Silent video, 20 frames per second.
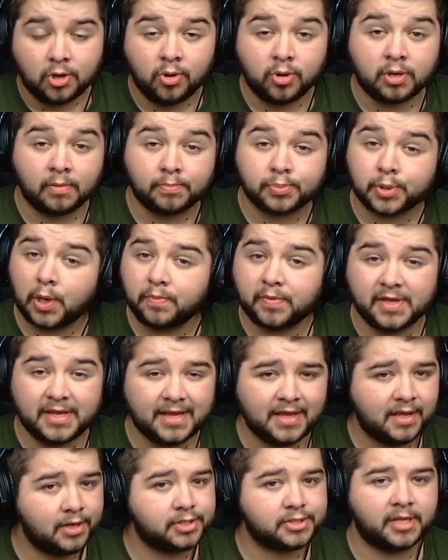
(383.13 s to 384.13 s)
who can probably
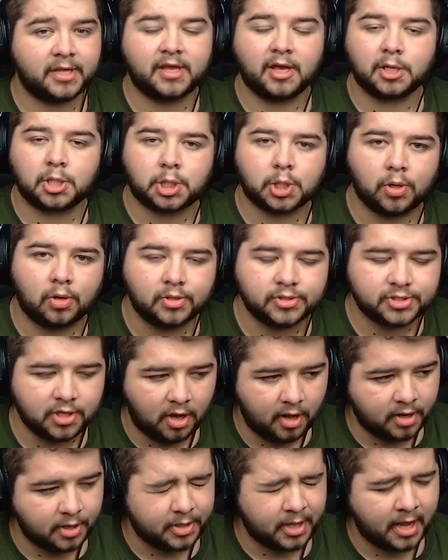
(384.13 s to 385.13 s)
easily get a shot on
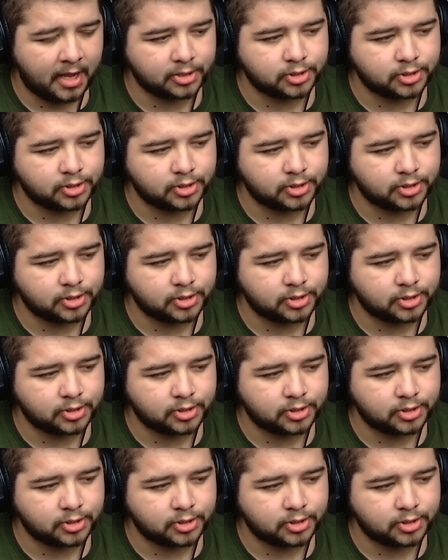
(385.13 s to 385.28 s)
target there.